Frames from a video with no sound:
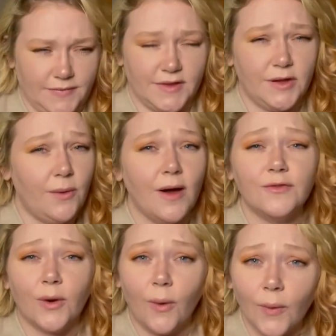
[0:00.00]
So
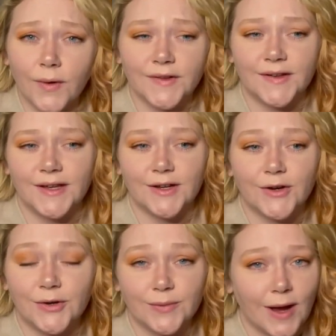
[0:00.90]
of course, in a
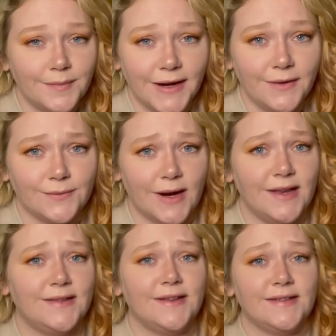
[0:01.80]
corrupt and
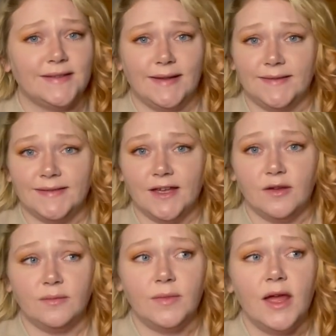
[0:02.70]
racist
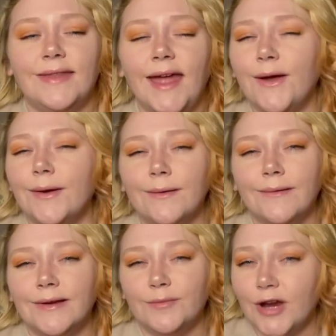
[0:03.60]
system, they aren't
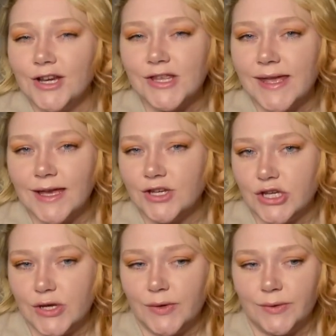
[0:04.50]
going to press the
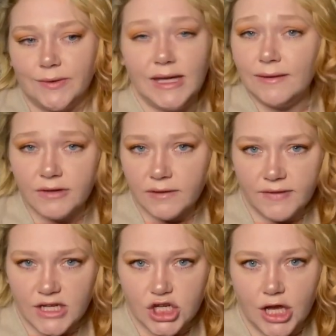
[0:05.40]
issue, even if
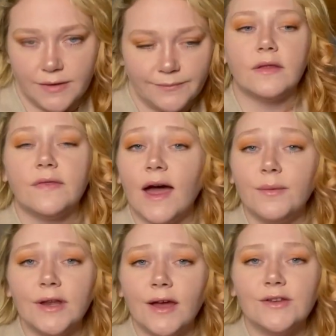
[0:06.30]
they should. That
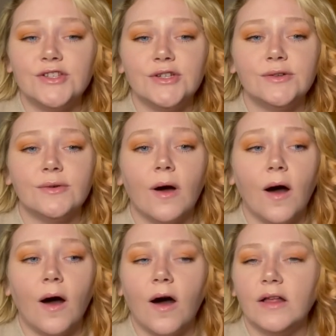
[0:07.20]
would undo
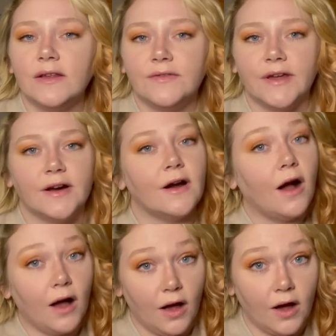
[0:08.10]
all of their
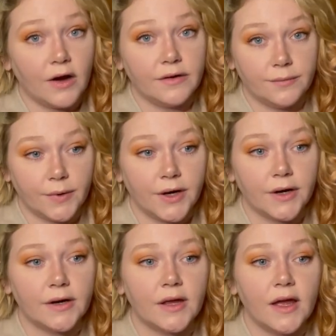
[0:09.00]
hard
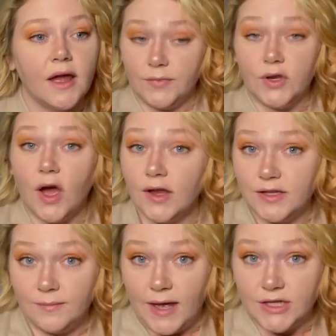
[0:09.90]
work. Not
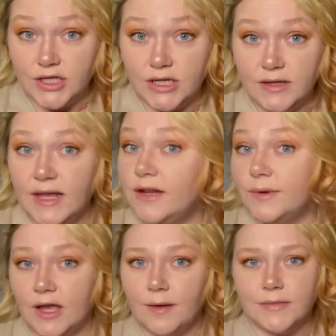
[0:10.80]
to mention that it
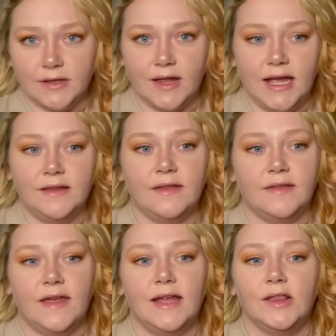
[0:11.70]
would come to light that
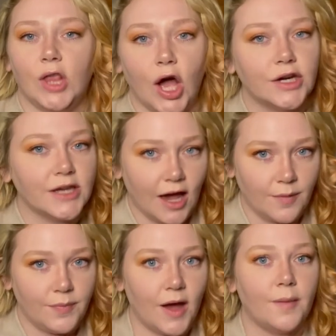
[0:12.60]
they locked
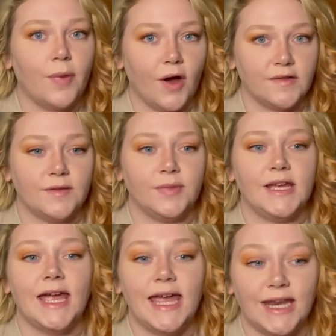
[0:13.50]
up a
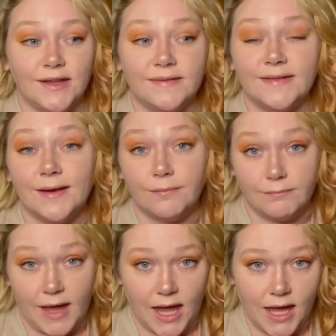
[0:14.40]
possibly innocent
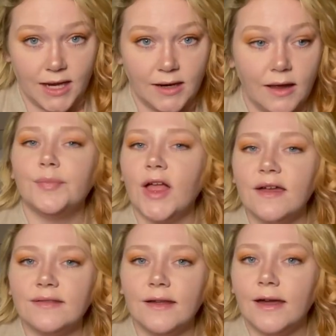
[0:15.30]
man.
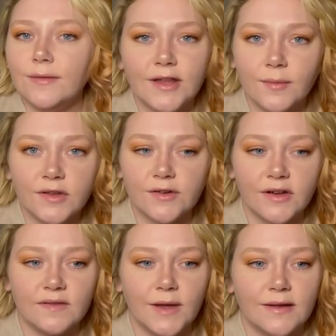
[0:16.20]
Plus, it was almost
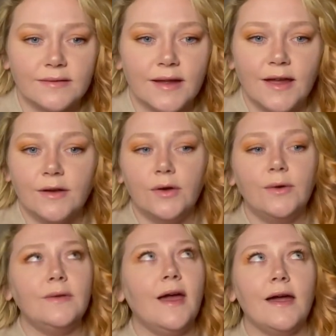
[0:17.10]
Christmas, and
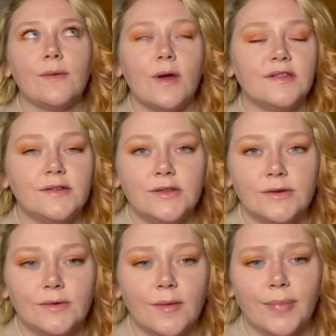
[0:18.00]
who the heck wants to
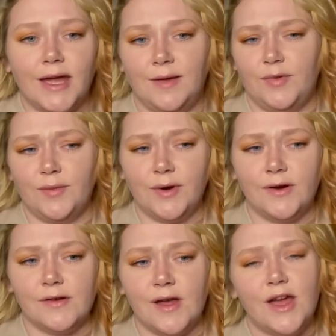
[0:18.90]
do
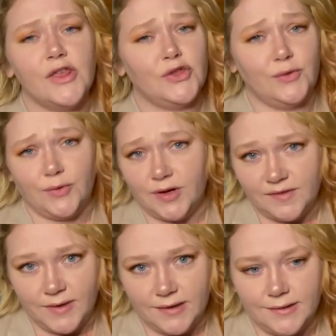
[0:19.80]
paperwork through
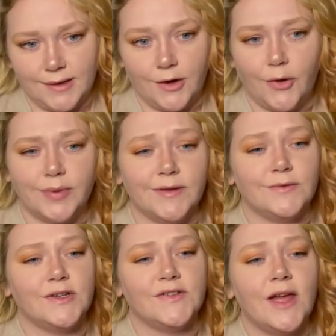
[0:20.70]
Christmas in hopes of
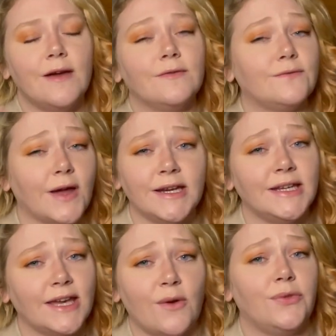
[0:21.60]
just
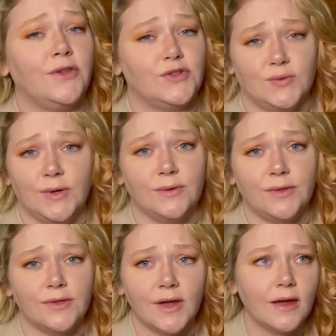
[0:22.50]
finding out the truth?